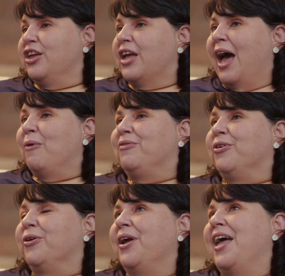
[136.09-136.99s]

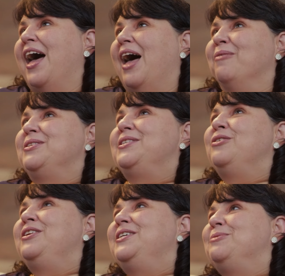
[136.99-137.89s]
However, I want to say
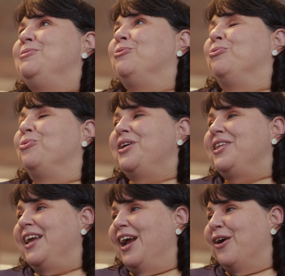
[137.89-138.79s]
you need to be
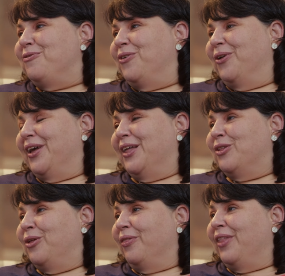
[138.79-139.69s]
really careful in
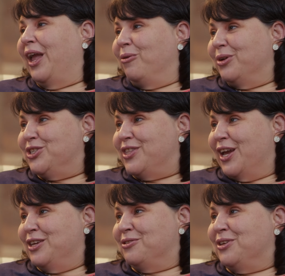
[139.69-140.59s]
the language
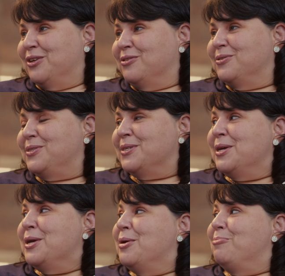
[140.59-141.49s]
that you use,
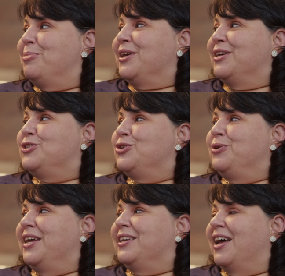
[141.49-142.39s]
because you
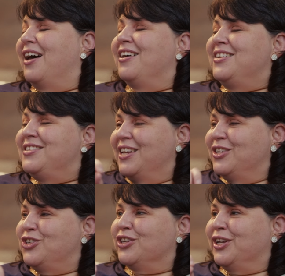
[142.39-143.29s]
can
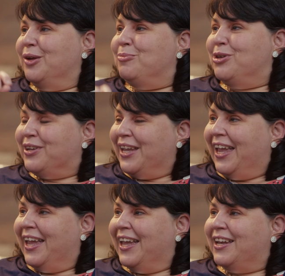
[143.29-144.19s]
unintentionally
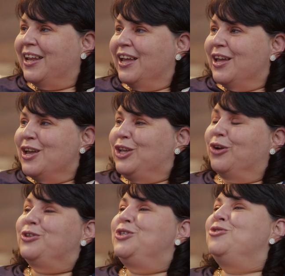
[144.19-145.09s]
communicate,
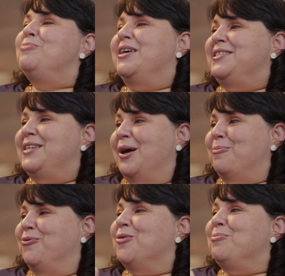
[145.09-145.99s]
"You're too messed
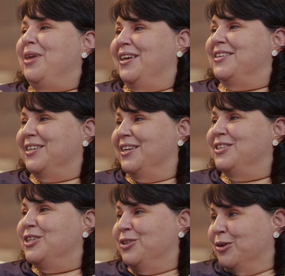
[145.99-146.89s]
up for me to
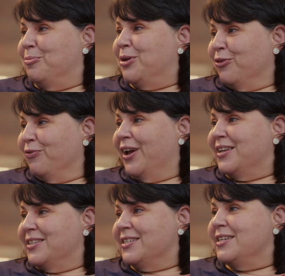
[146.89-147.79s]
continue to be your
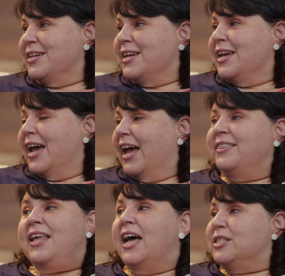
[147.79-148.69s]
friend." Yeah. Yeah.
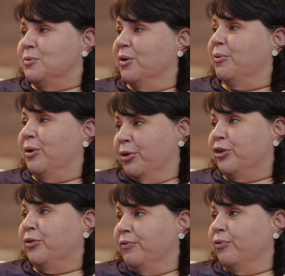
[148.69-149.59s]
And that's what we want
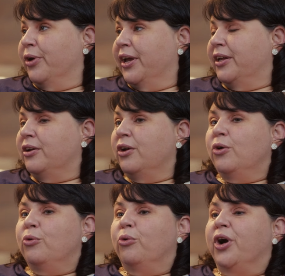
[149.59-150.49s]
to avoid.
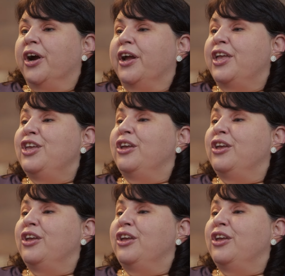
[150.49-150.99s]
Or,